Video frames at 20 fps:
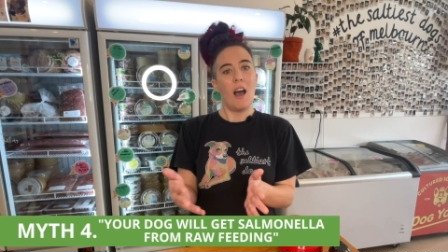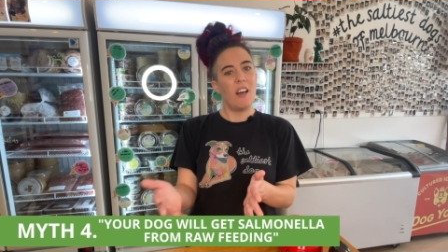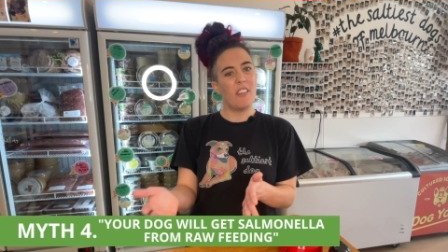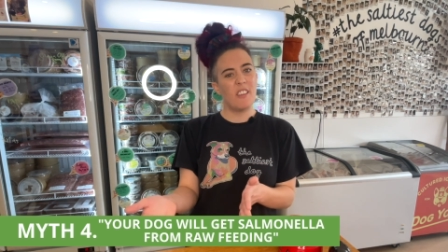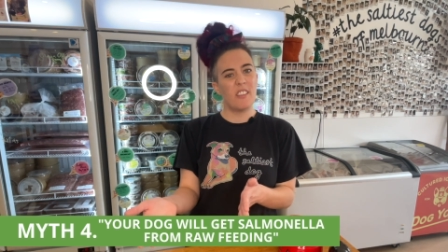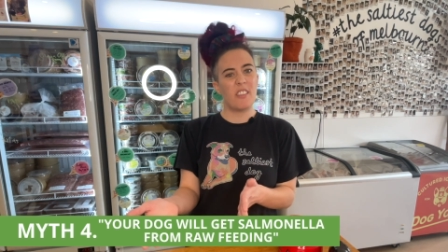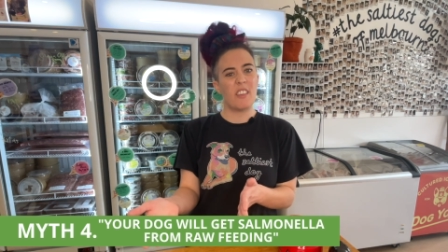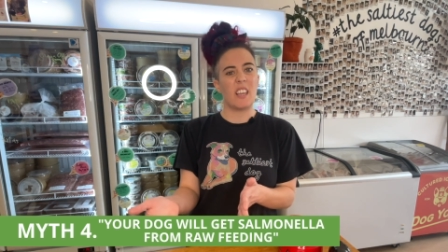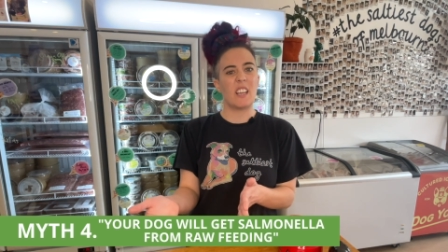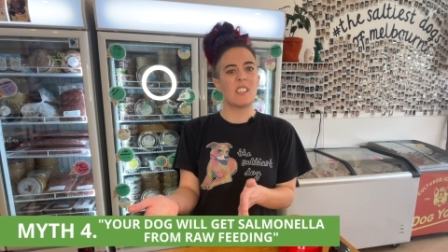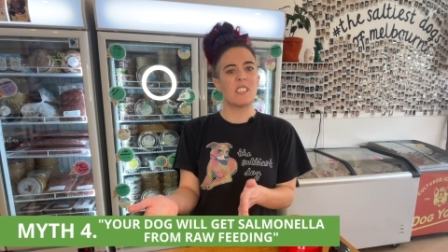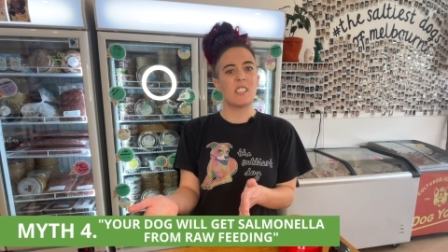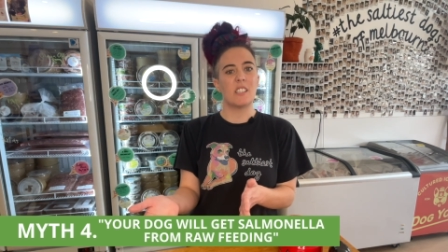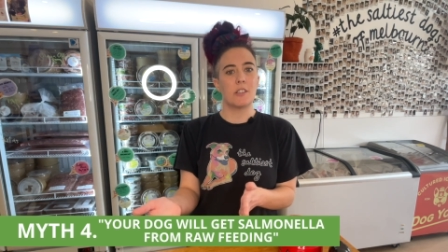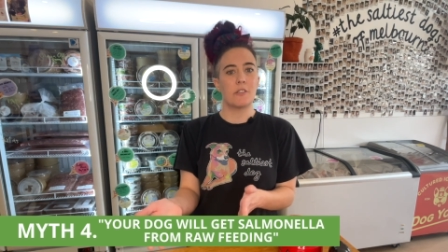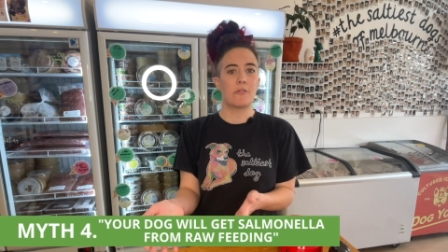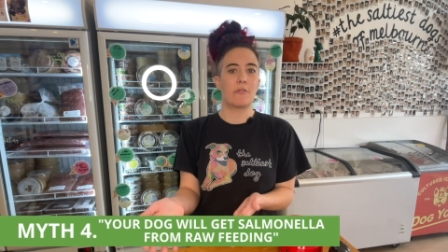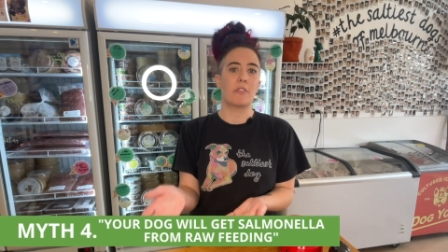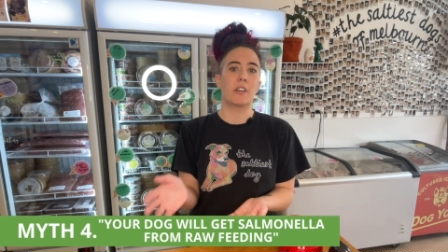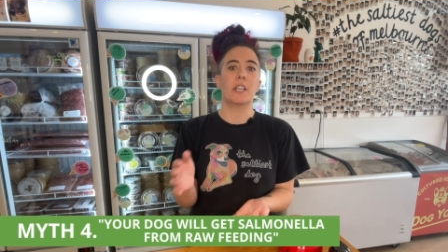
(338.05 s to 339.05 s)
other things
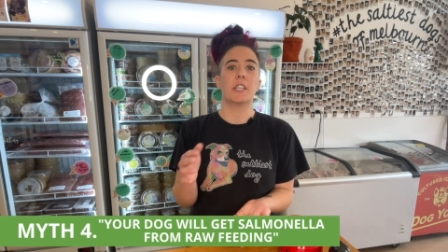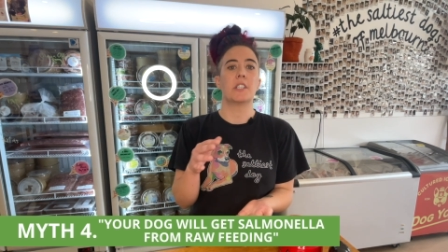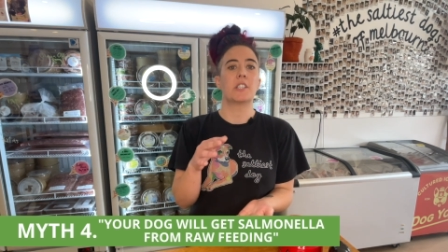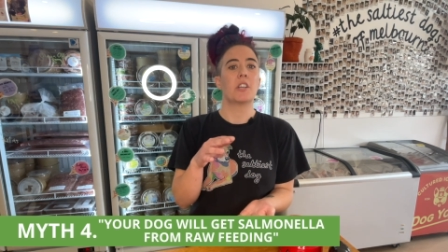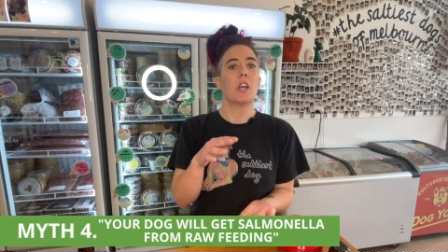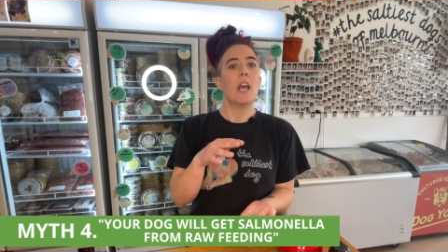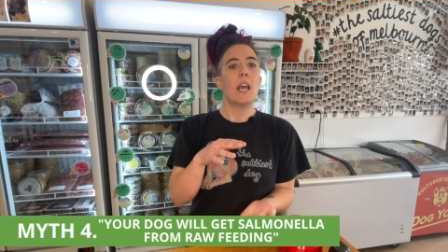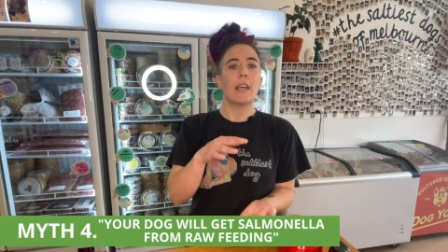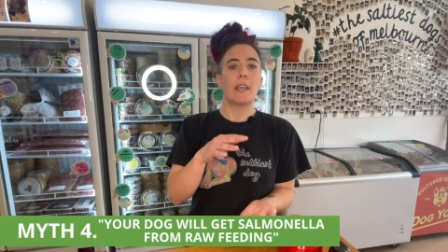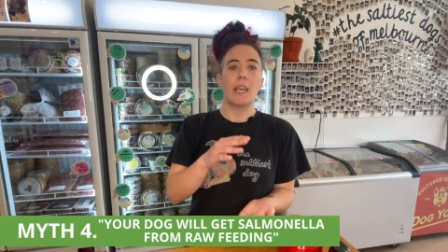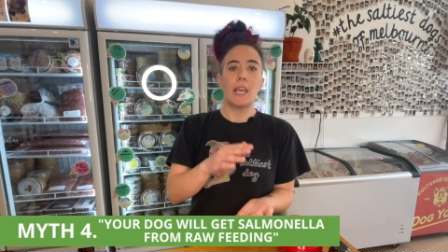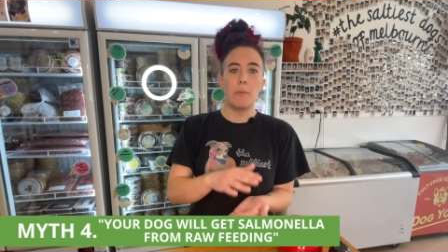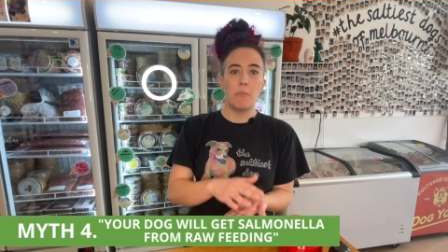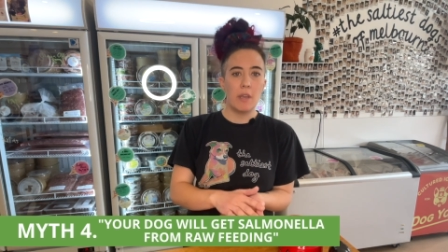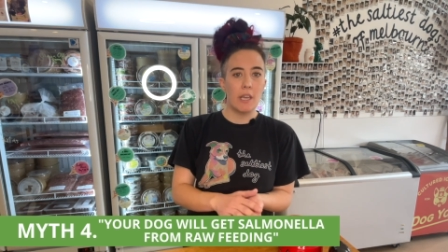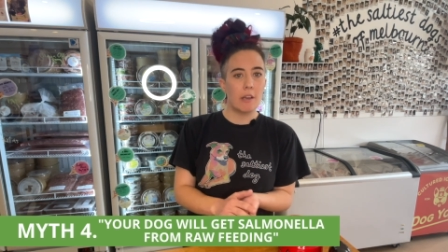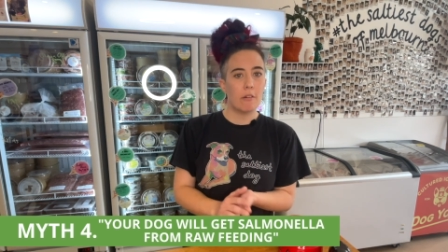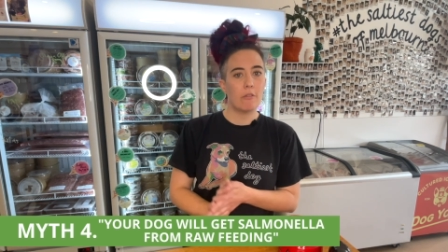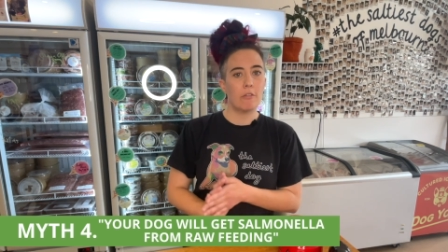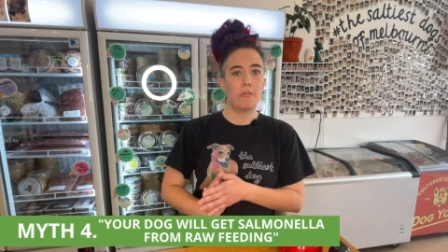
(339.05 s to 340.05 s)
in the fridge,
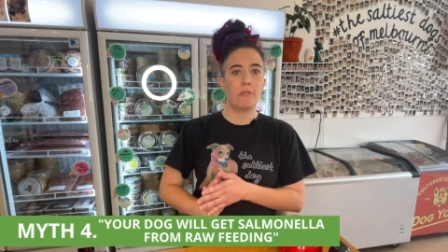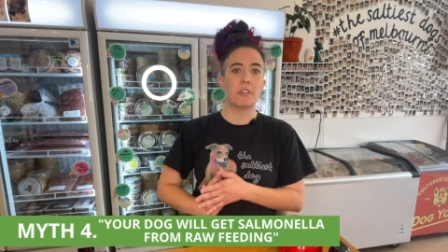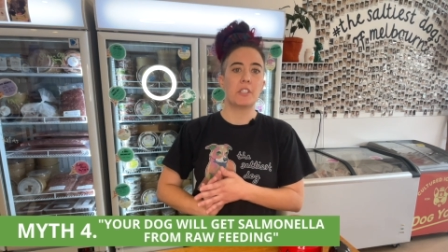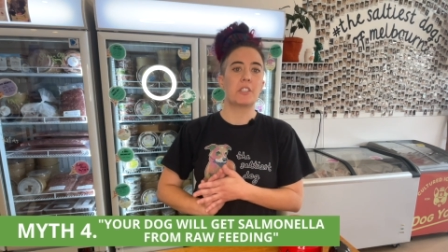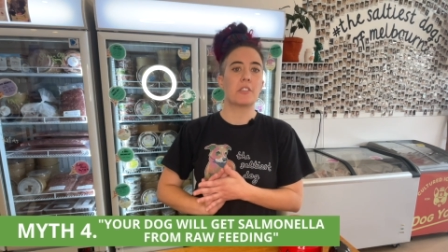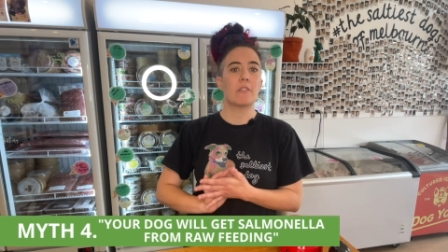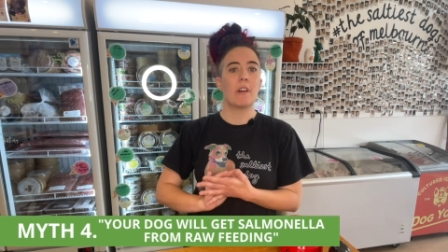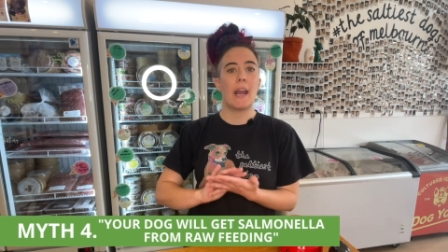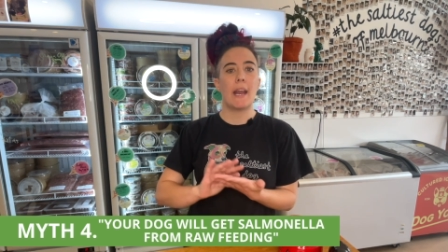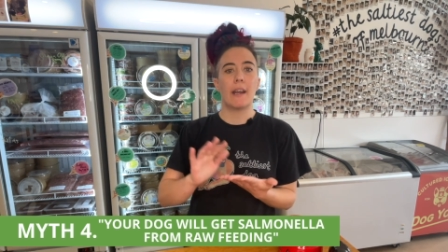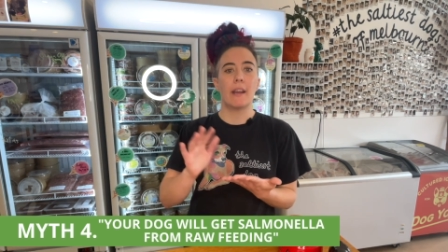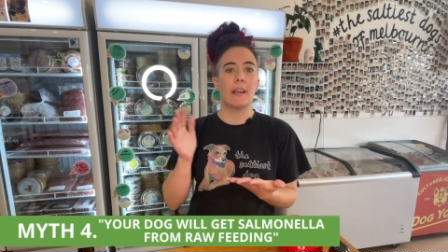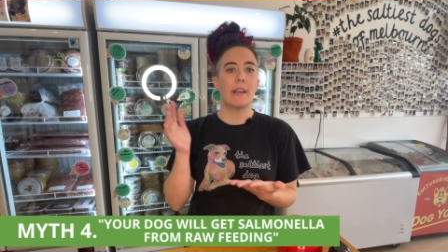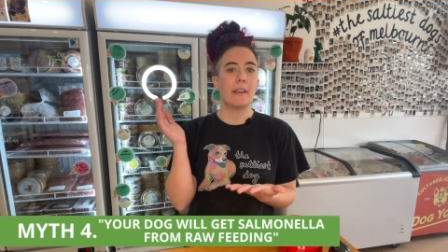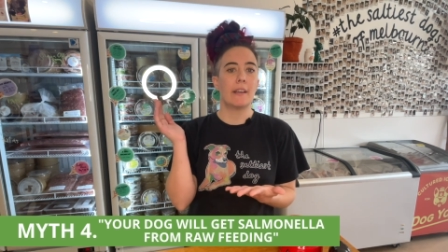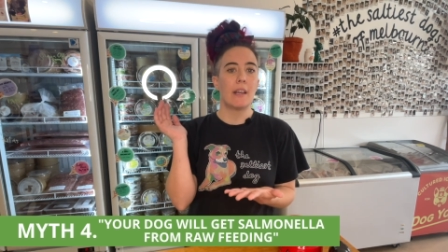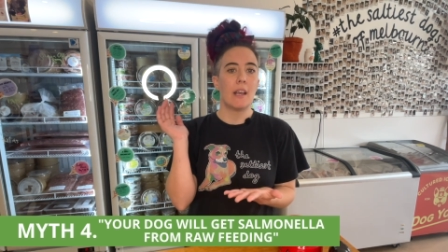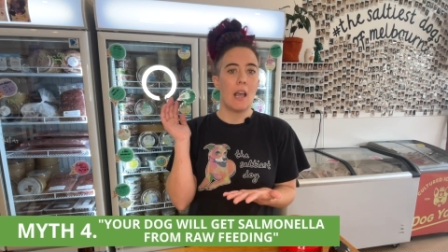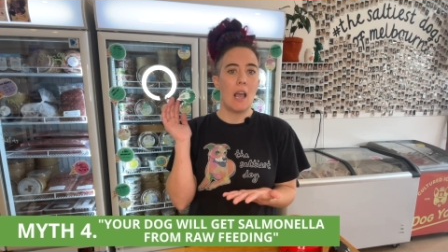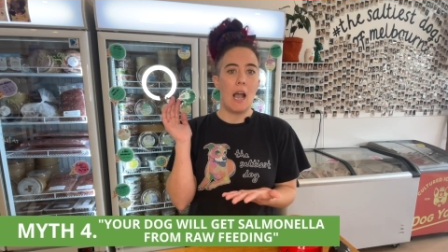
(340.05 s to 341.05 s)
keeping it
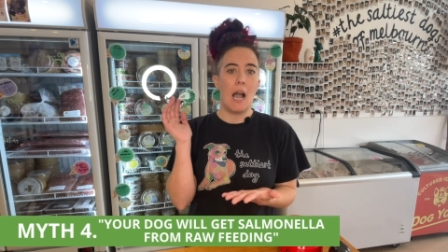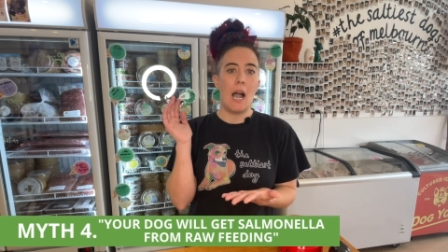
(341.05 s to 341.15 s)
refrigerated,